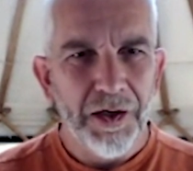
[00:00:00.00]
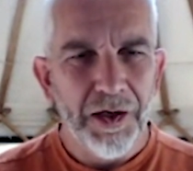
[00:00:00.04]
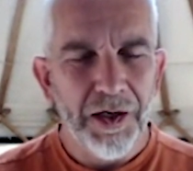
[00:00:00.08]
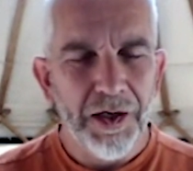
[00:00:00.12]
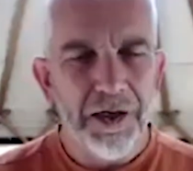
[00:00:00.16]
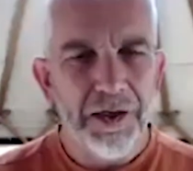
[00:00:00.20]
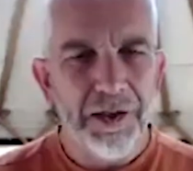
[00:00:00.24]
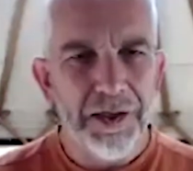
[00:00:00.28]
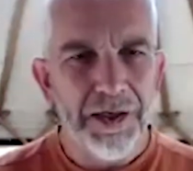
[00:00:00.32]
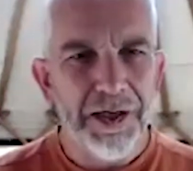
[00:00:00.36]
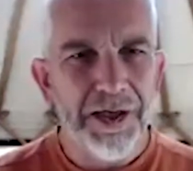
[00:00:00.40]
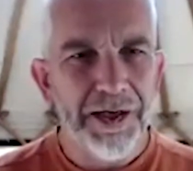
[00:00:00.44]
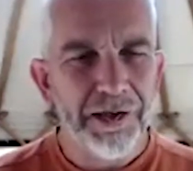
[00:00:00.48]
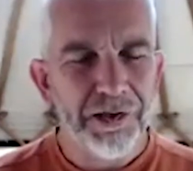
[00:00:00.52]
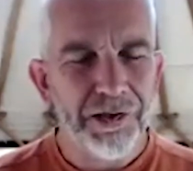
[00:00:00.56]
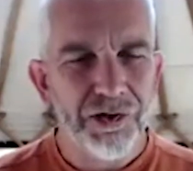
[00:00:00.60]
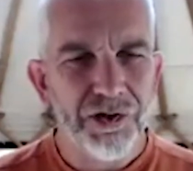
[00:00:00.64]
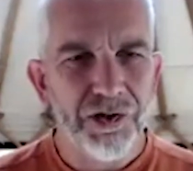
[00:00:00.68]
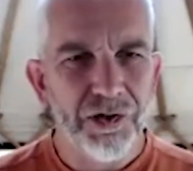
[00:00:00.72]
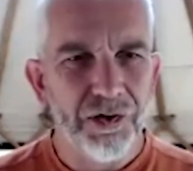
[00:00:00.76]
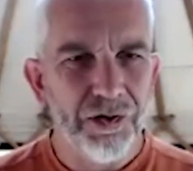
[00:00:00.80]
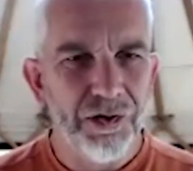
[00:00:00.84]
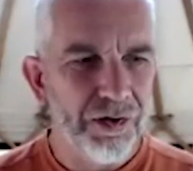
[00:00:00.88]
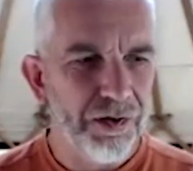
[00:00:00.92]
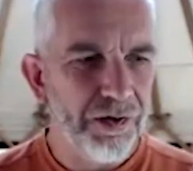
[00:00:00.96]
And the
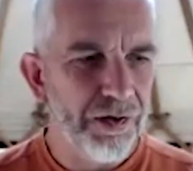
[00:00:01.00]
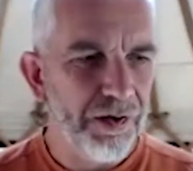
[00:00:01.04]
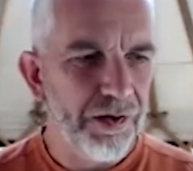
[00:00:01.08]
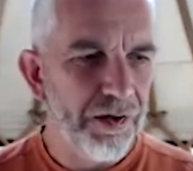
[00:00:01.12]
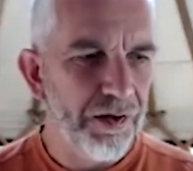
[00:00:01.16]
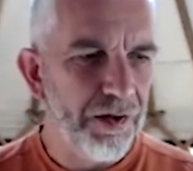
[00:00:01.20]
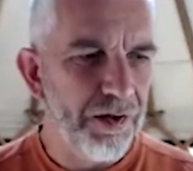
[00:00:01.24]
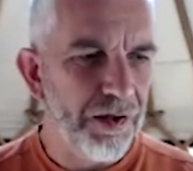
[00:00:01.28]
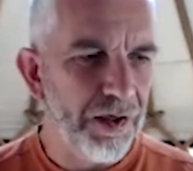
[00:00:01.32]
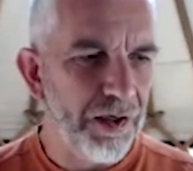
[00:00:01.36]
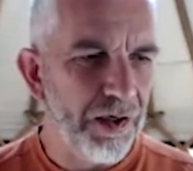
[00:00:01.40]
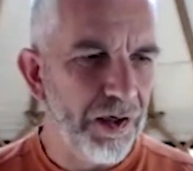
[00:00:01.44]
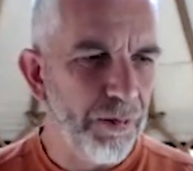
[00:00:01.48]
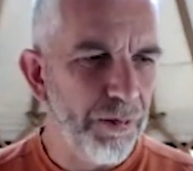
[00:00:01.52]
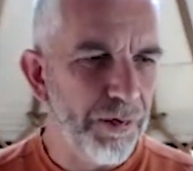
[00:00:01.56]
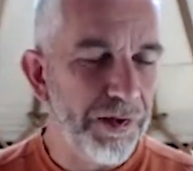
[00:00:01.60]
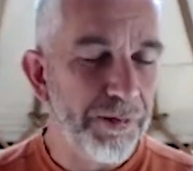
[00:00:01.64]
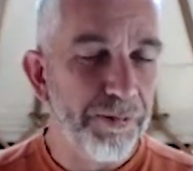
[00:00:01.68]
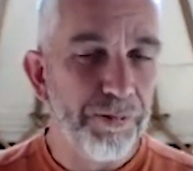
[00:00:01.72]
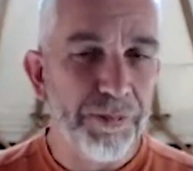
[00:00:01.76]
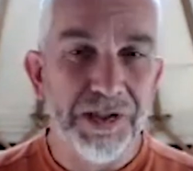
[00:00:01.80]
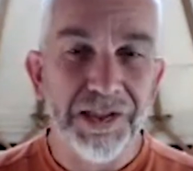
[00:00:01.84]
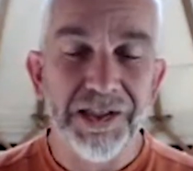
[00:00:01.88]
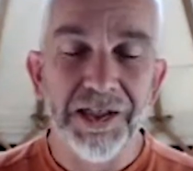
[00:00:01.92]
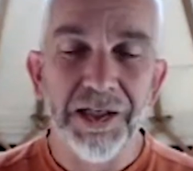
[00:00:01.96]
action that I was
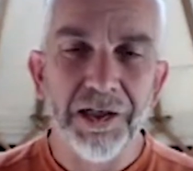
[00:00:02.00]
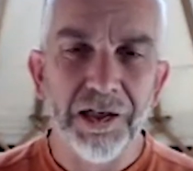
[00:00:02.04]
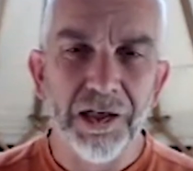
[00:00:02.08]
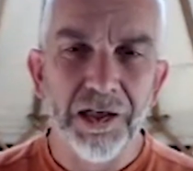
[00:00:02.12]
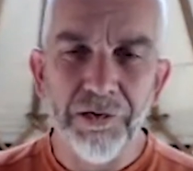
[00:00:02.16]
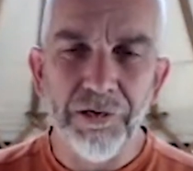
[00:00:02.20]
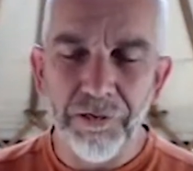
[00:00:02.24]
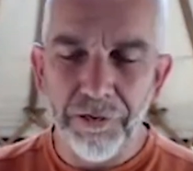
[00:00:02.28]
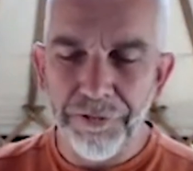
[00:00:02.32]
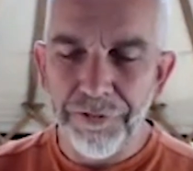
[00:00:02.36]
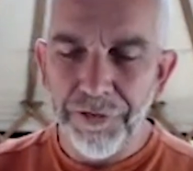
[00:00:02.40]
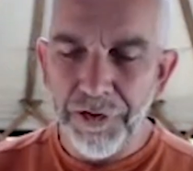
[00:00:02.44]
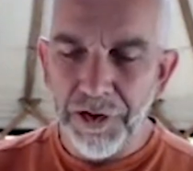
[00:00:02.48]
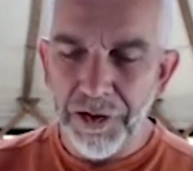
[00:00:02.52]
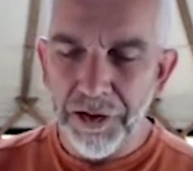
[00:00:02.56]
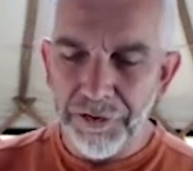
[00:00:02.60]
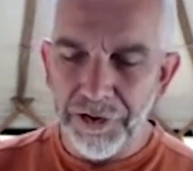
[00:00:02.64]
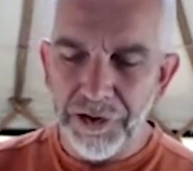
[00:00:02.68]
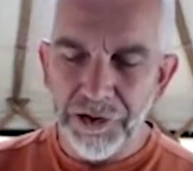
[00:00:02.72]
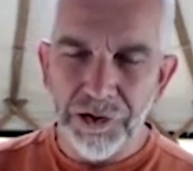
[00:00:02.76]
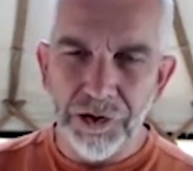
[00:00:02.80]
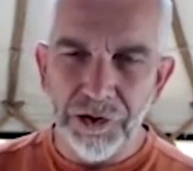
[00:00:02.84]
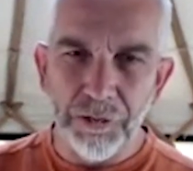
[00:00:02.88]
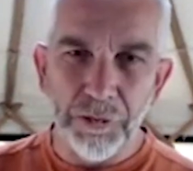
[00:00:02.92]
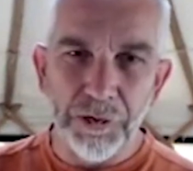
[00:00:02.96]
particularly
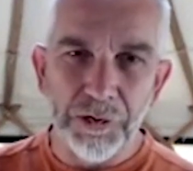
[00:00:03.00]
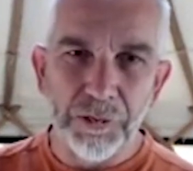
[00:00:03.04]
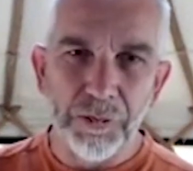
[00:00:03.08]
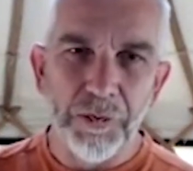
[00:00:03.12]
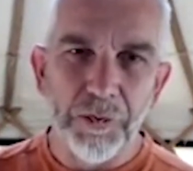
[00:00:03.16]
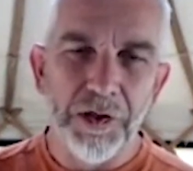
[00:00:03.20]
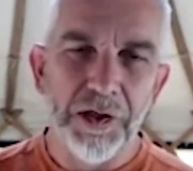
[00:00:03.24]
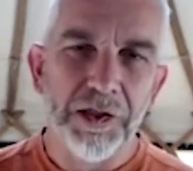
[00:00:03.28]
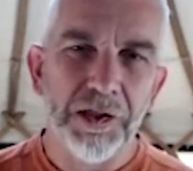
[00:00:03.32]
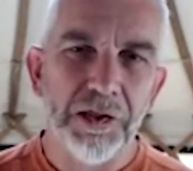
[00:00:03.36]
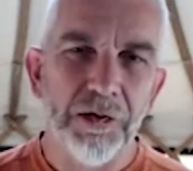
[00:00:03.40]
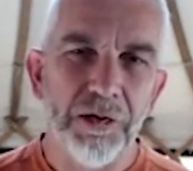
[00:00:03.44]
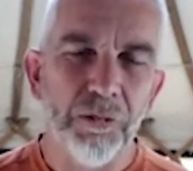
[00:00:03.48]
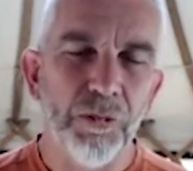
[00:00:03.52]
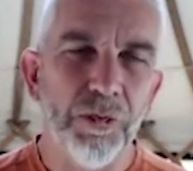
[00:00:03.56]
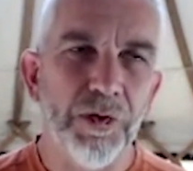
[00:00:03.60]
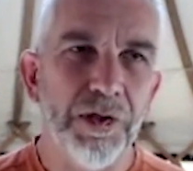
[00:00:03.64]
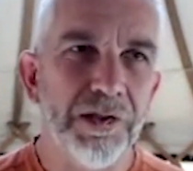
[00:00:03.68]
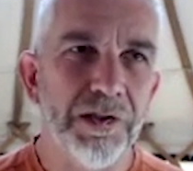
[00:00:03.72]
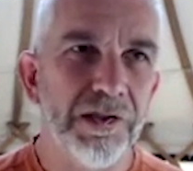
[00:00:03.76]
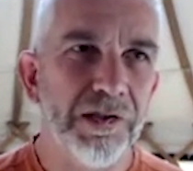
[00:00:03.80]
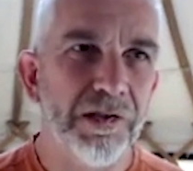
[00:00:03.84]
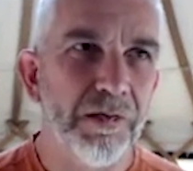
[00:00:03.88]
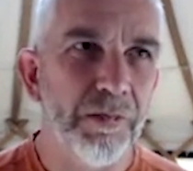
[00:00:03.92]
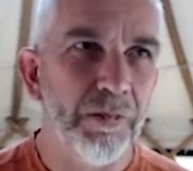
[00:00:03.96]
referring to is working with
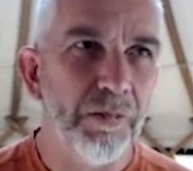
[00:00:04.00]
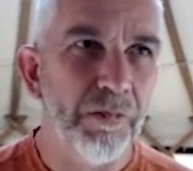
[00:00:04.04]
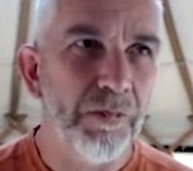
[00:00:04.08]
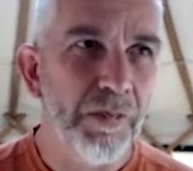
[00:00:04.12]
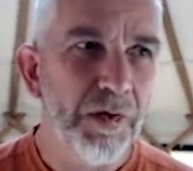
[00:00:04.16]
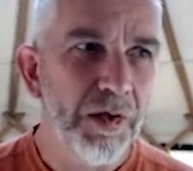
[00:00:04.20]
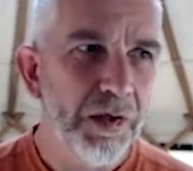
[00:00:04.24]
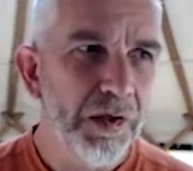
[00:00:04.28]
some